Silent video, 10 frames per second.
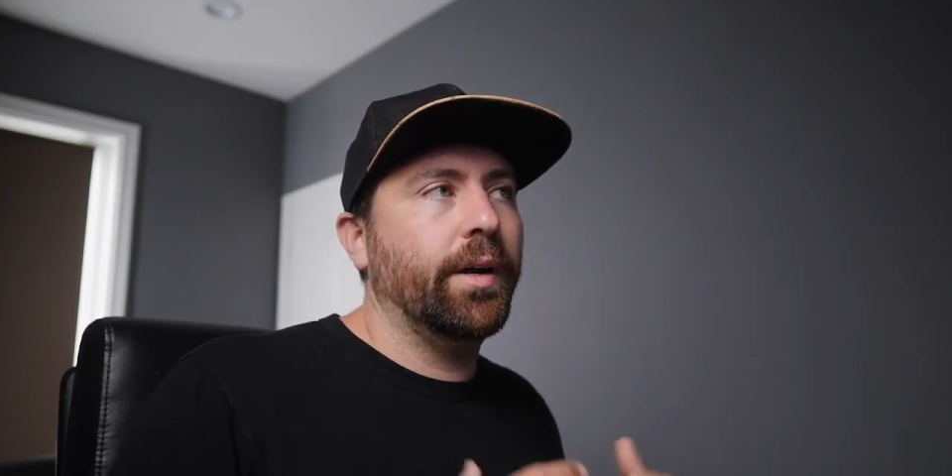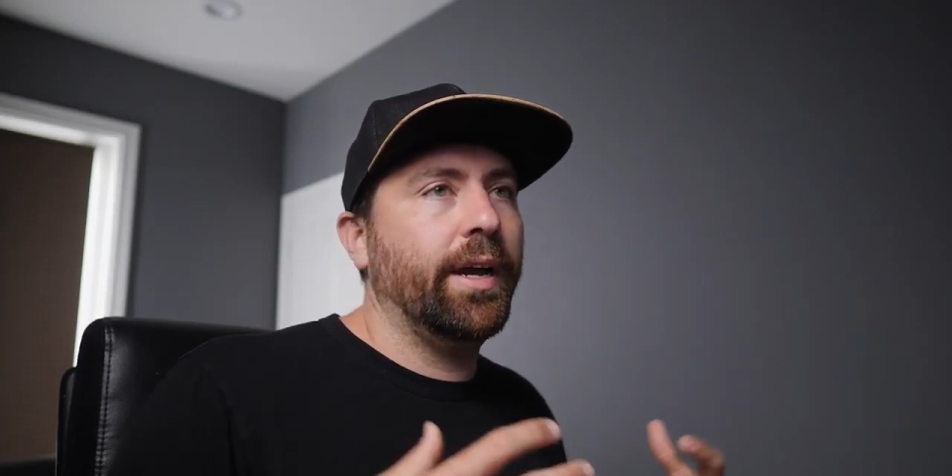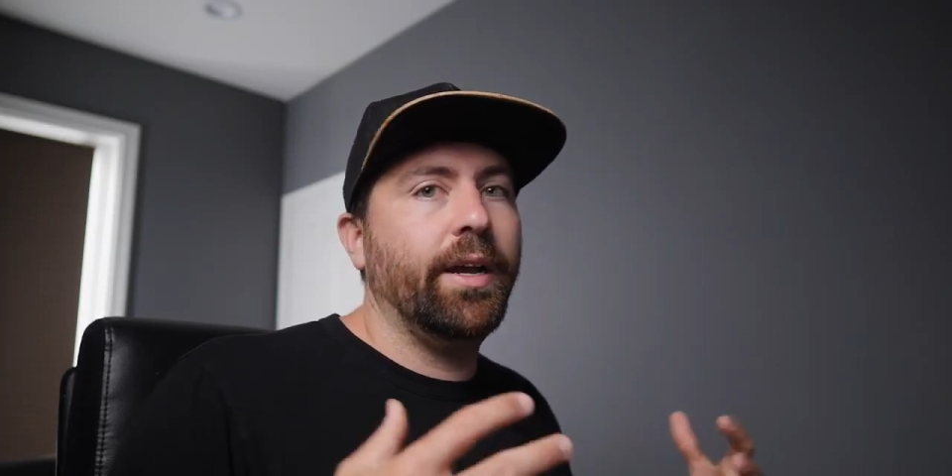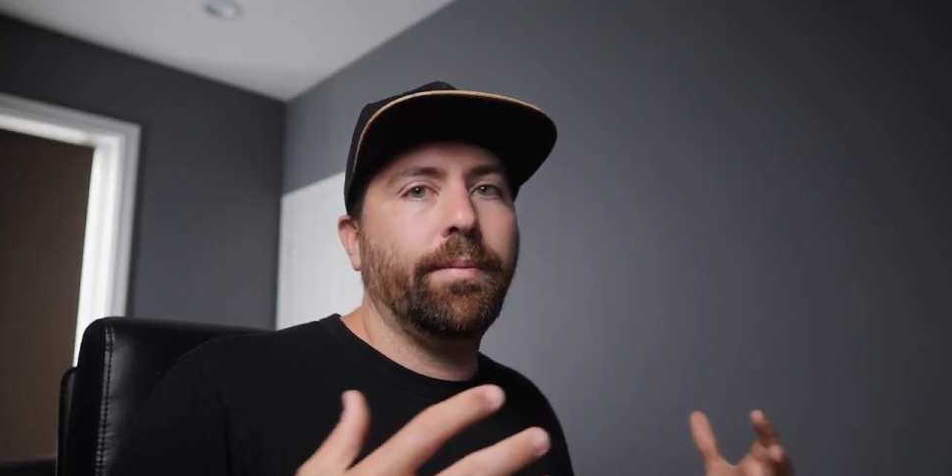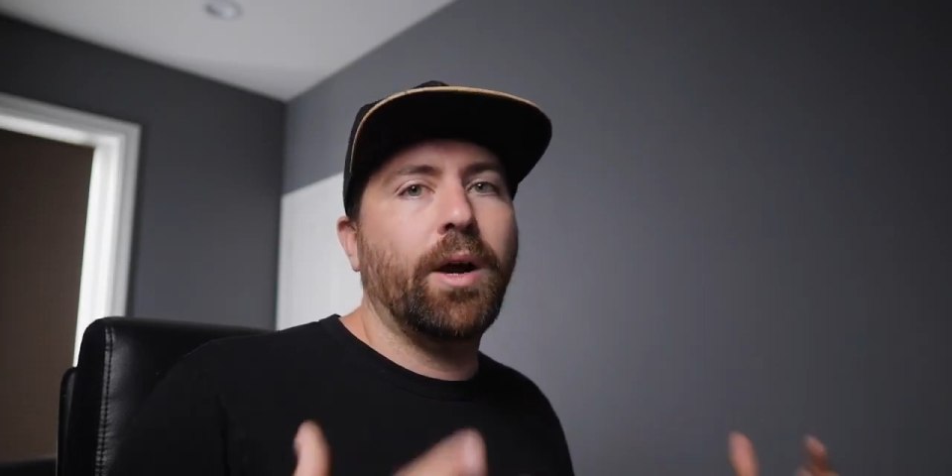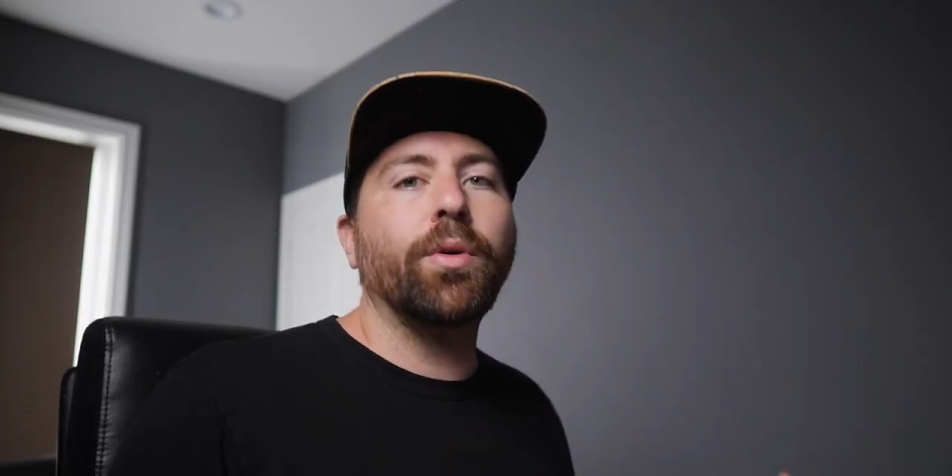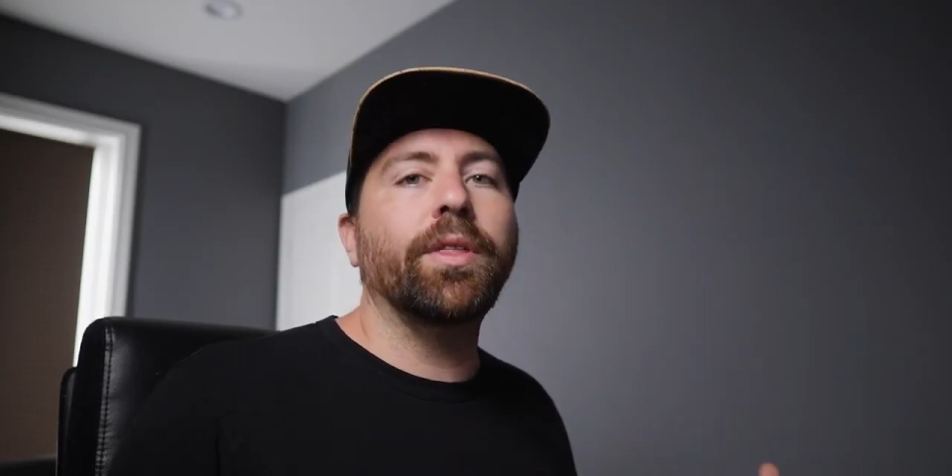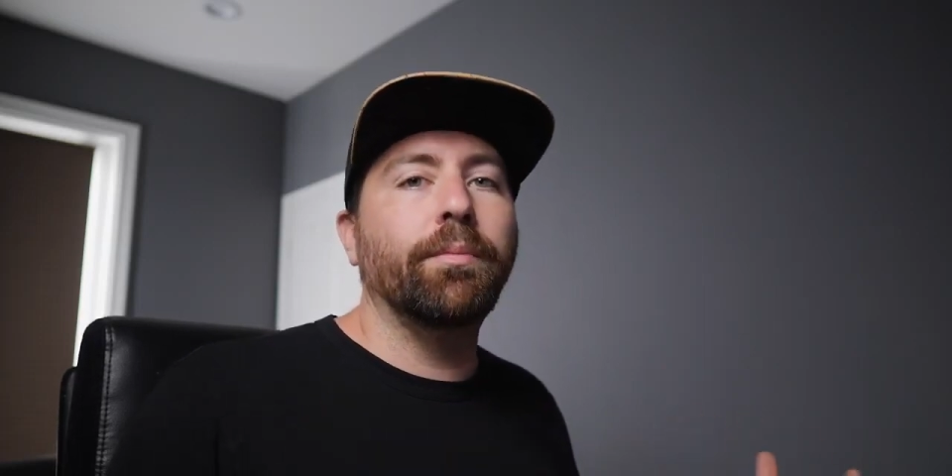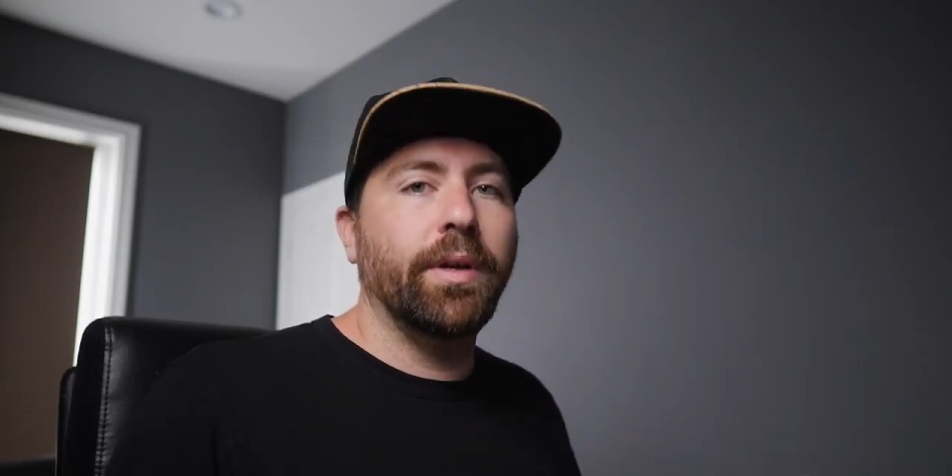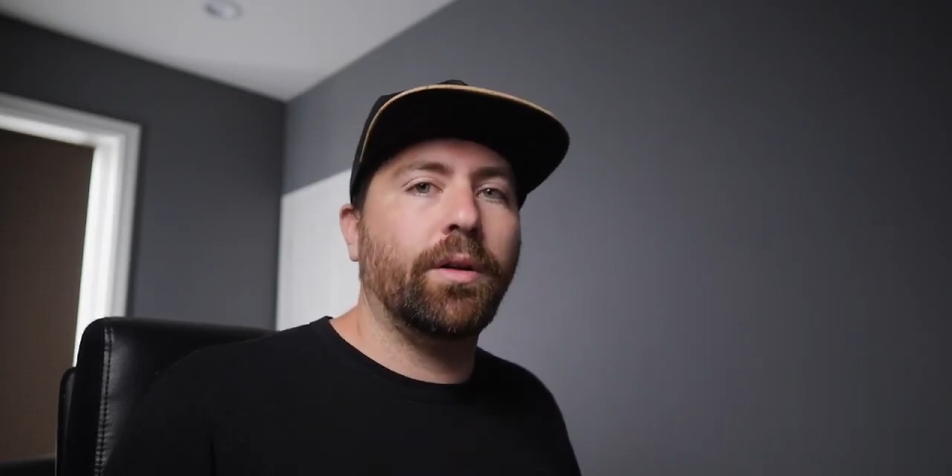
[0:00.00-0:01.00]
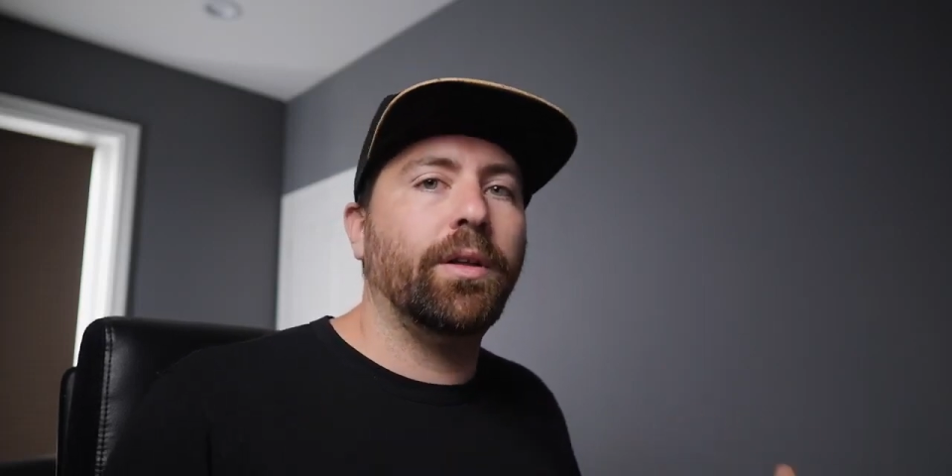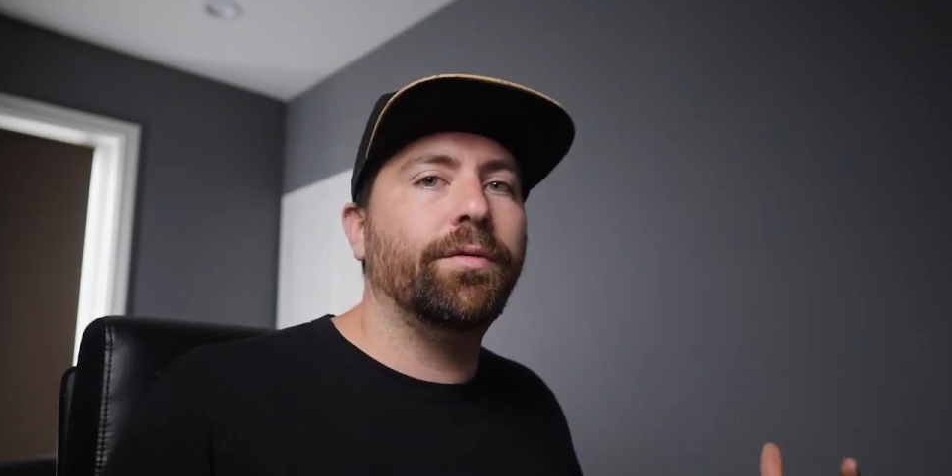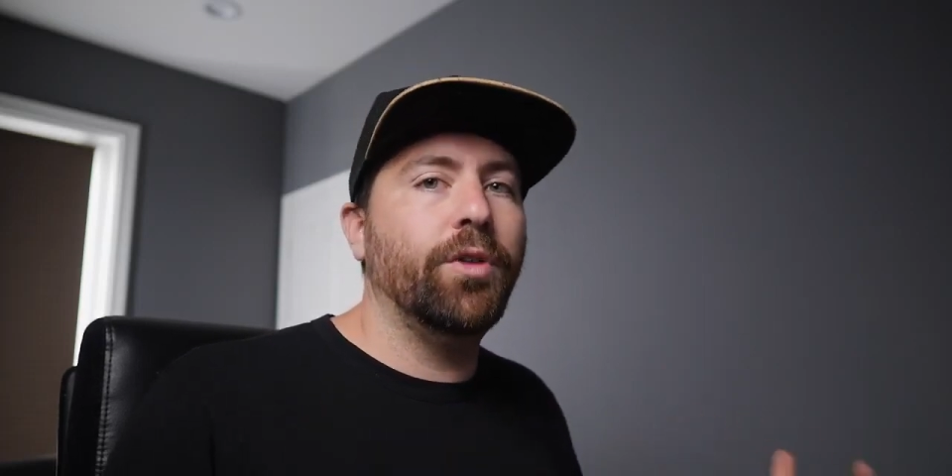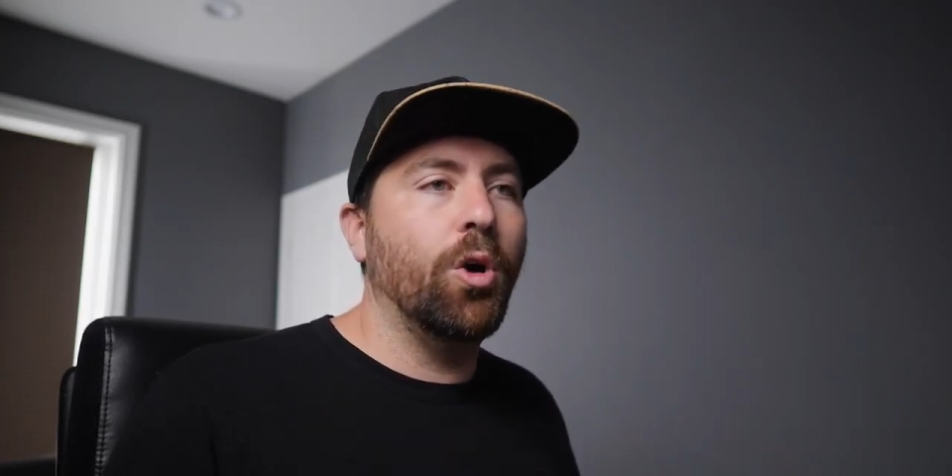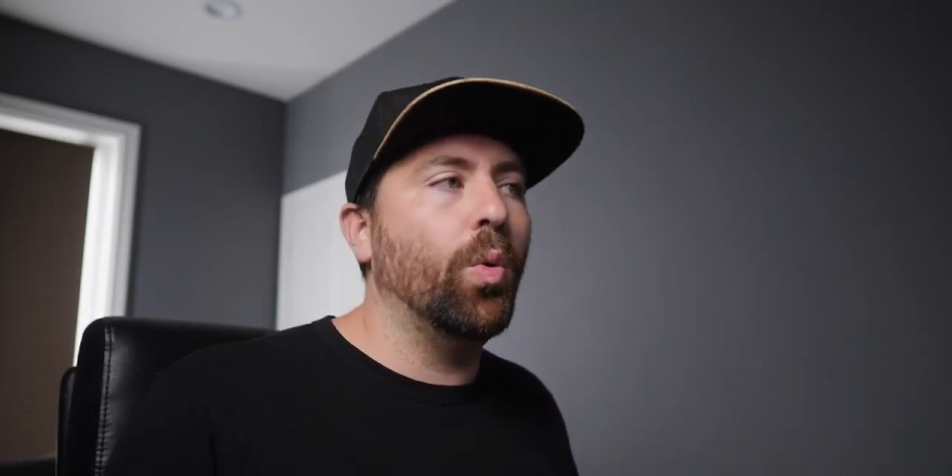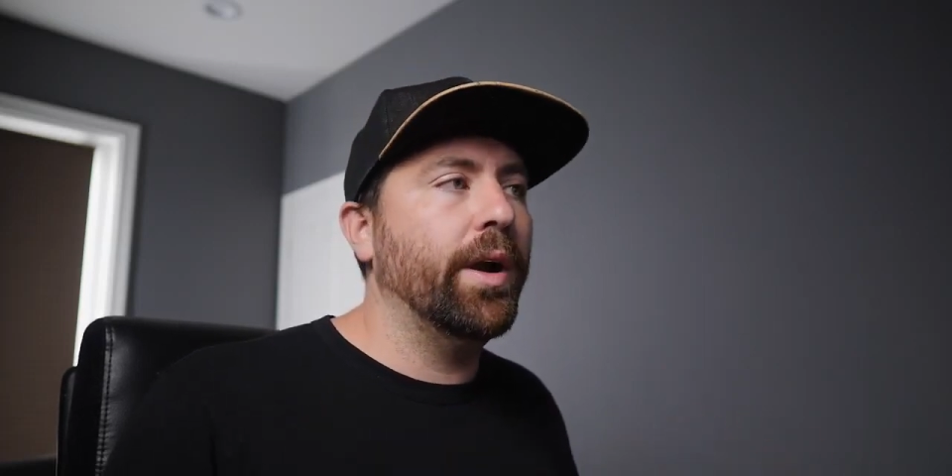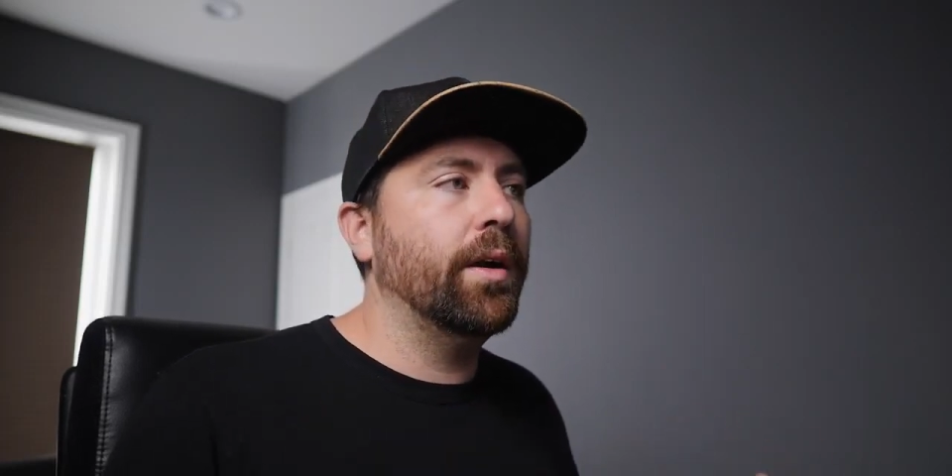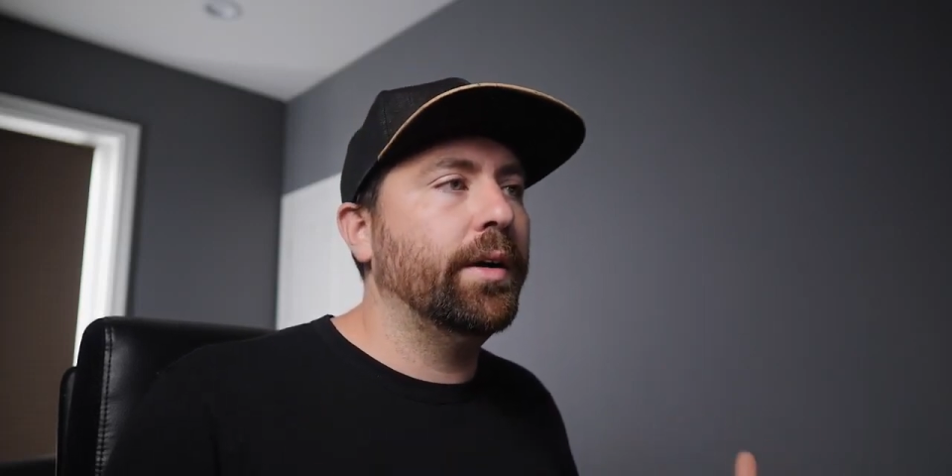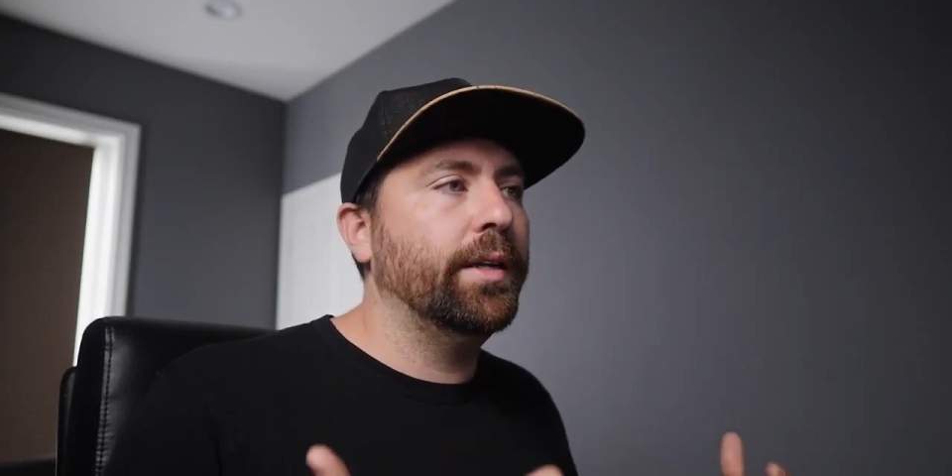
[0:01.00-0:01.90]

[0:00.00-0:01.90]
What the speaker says: I am out in the middle of nowhere.